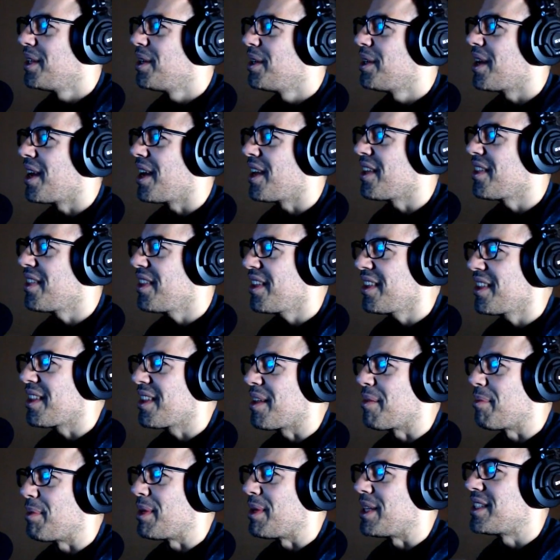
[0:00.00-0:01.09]
I think that made
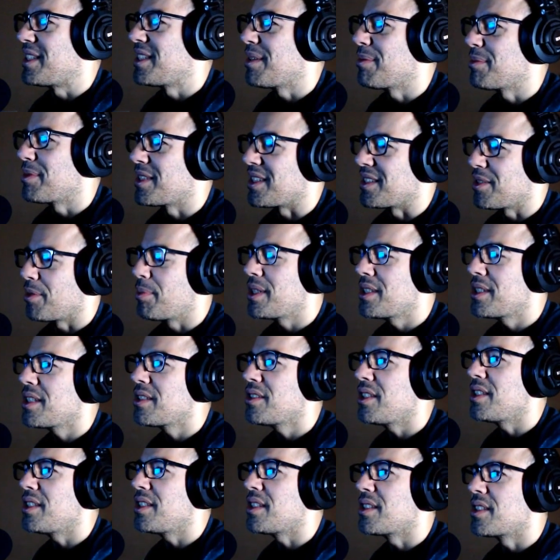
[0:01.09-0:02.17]
some sense though. But essentially
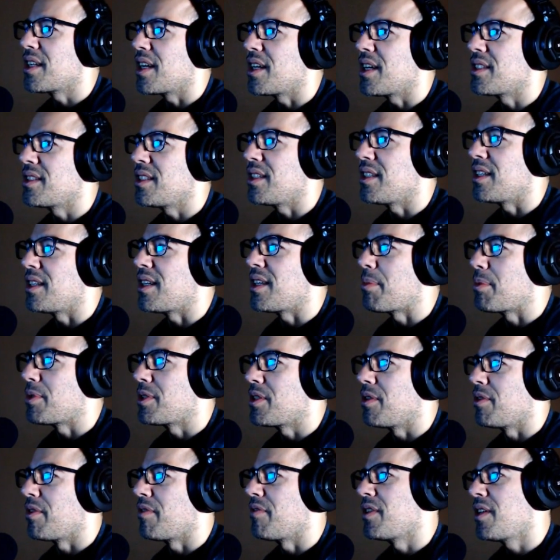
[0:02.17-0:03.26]
discussing an episode of
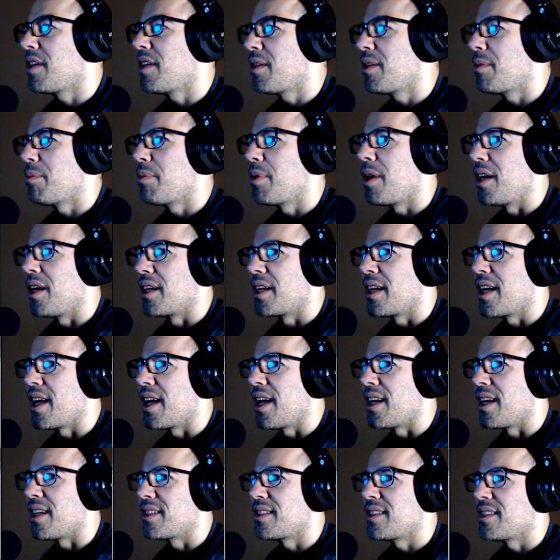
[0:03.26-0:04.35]
another podcast that
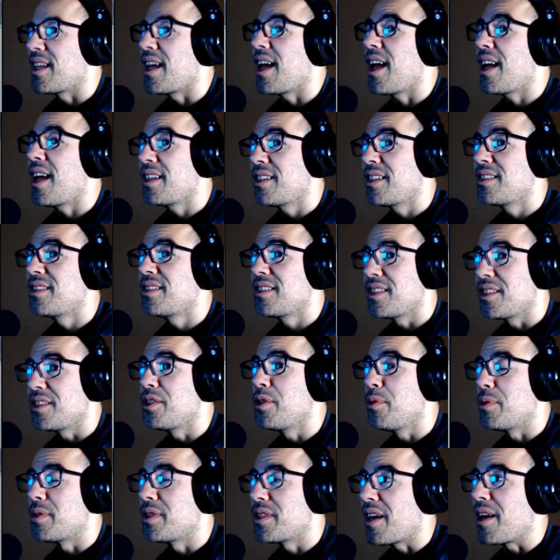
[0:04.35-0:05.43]
had to do with Saturday
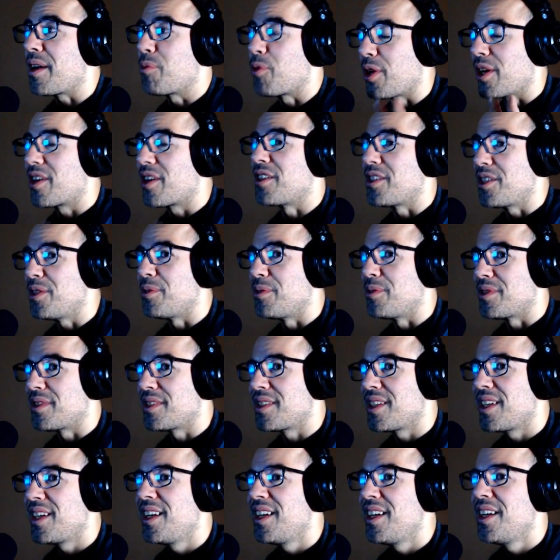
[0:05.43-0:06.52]
morning cartoons
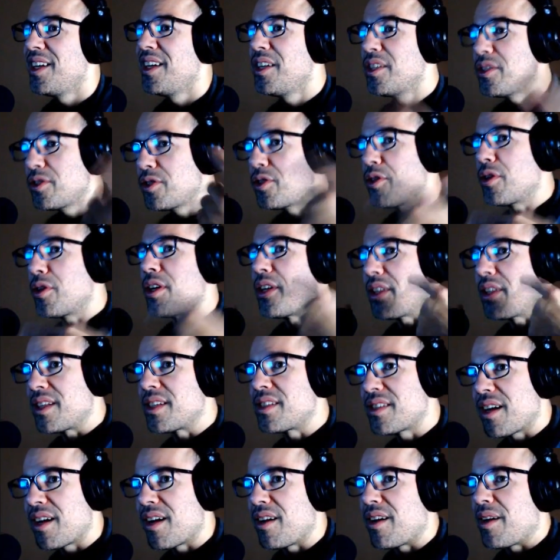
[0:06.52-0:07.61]
during the Saturday
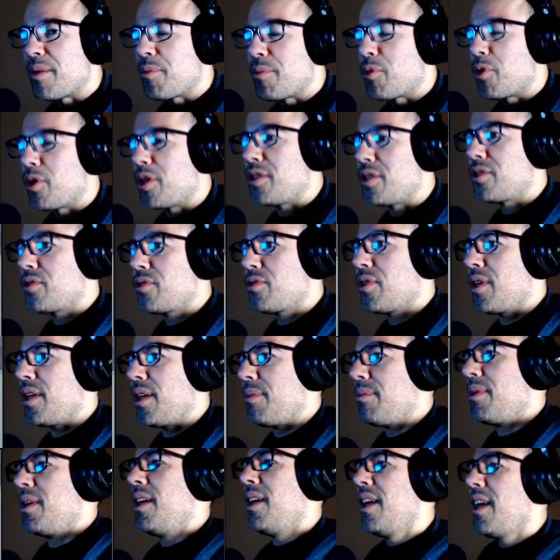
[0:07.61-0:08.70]
morning stream,
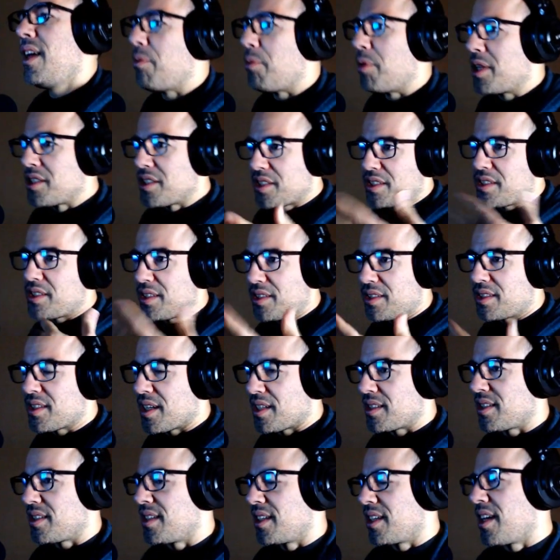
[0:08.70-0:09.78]
and we can just discuss it
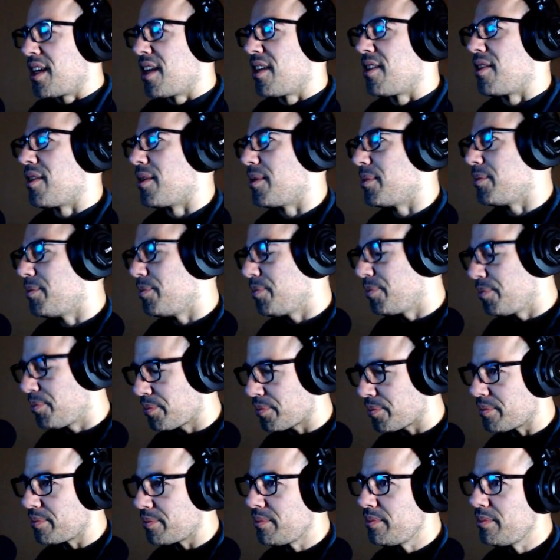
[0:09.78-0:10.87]
together,
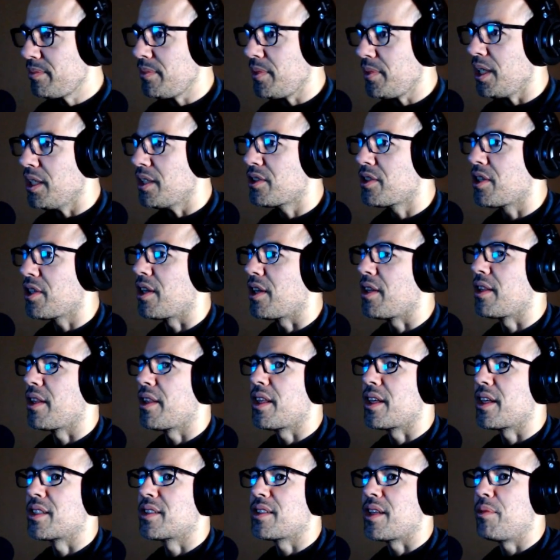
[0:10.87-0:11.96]
sharing the things
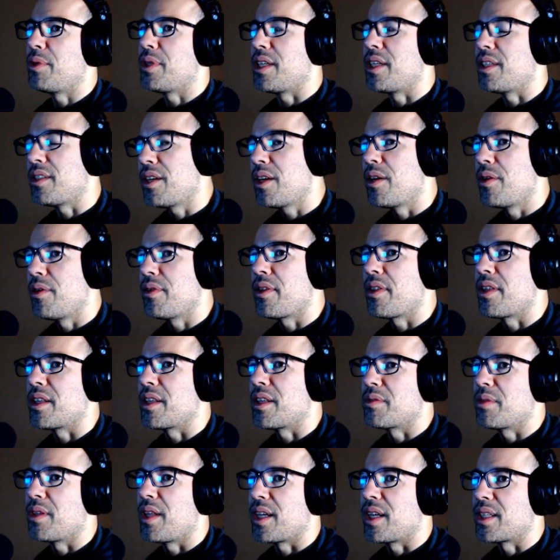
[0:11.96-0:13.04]
that we didn't know, the things we
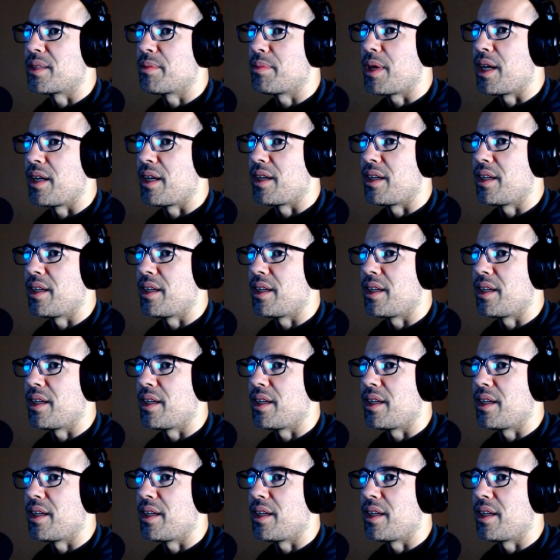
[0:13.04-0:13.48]
liked about it.